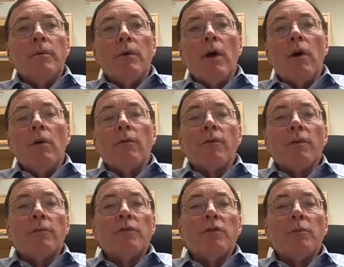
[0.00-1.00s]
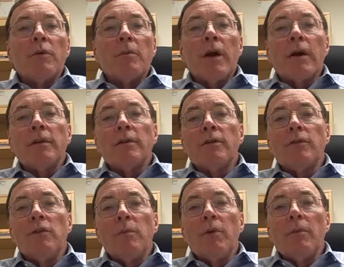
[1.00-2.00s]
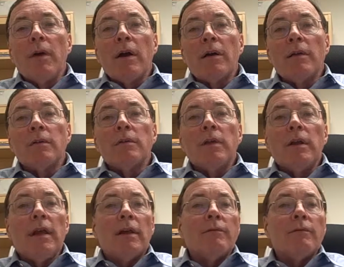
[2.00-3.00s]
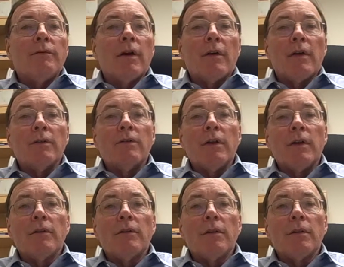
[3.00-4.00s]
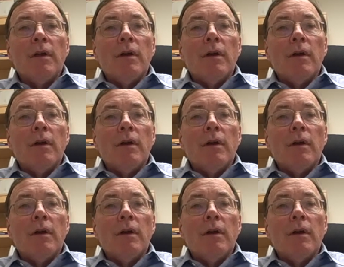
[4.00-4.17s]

go from supermarket to supermarket to get various things and